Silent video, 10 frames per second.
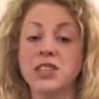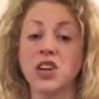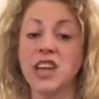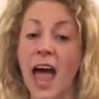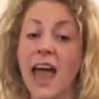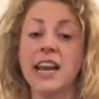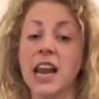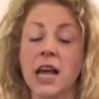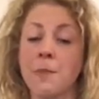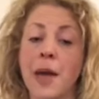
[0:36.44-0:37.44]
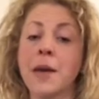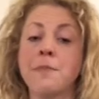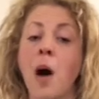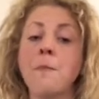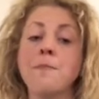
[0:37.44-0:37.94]
it's got a head like a
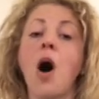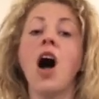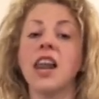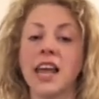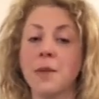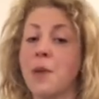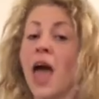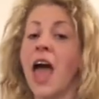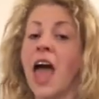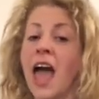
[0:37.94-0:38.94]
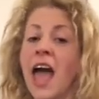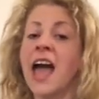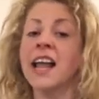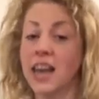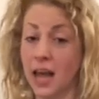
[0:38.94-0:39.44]
ping pong ball, like a
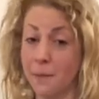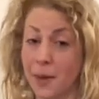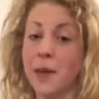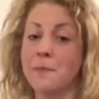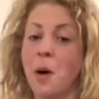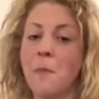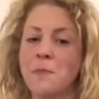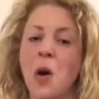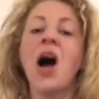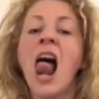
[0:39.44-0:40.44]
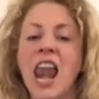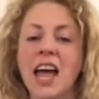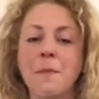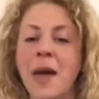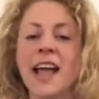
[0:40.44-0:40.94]
ping, like a ping pong ball, like
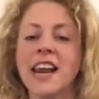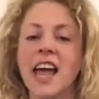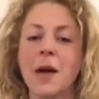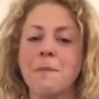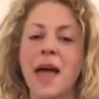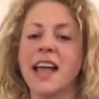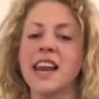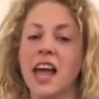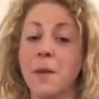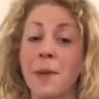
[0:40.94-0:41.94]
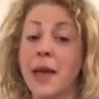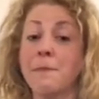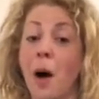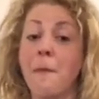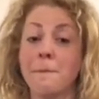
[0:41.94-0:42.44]
a ping, like a ping, like a
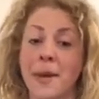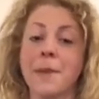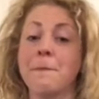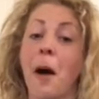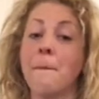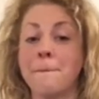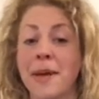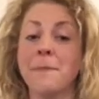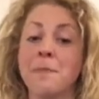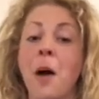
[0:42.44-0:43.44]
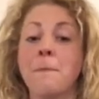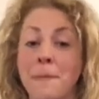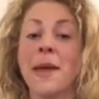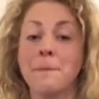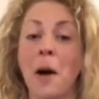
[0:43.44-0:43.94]
ping pong, ping pong, ping pong,
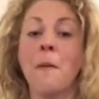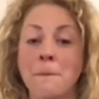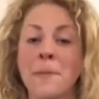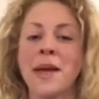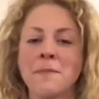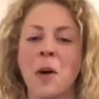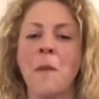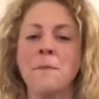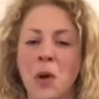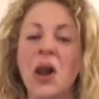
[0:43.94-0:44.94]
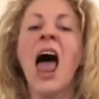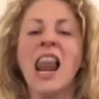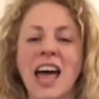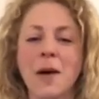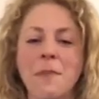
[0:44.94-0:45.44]
ping pong, ball,
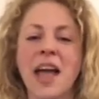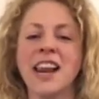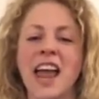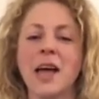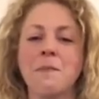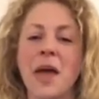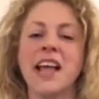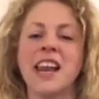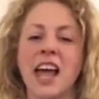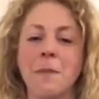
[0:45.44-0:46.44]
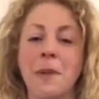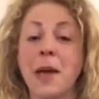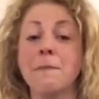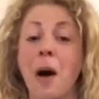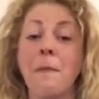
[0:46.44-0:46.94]
like a ping, like a ping, like a
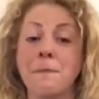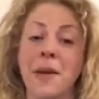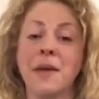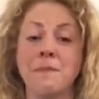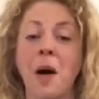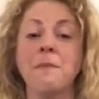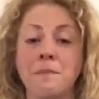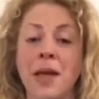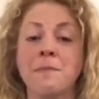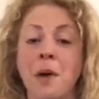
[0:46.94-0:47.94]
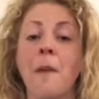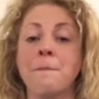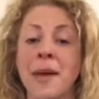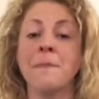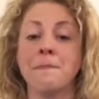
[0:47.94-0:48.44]
ping pong, ping pong, ping pong,
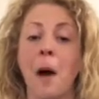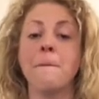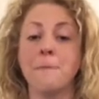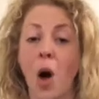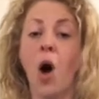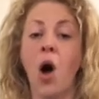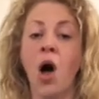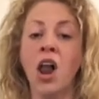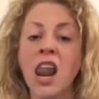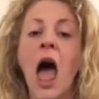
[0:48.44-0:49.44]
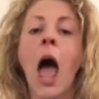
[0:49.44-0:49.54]
ping pong ball.